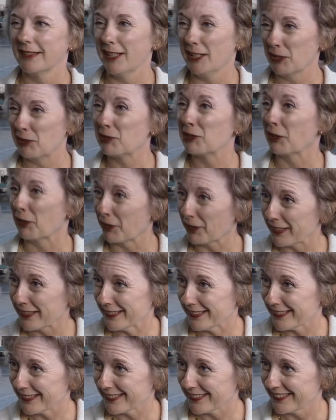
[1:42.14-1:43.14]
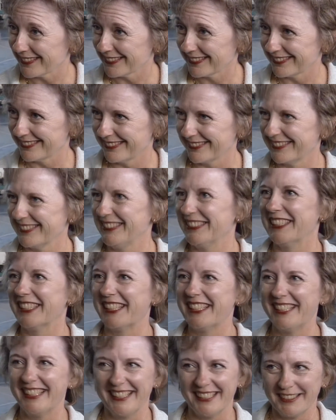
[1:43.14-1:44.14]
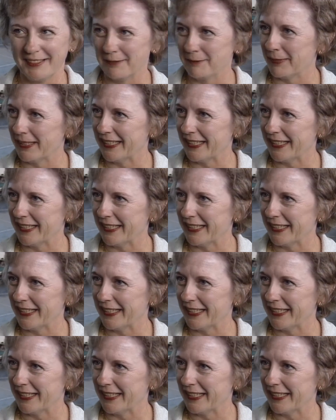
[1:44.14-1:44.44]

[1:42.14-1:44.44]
A circus? You're kidding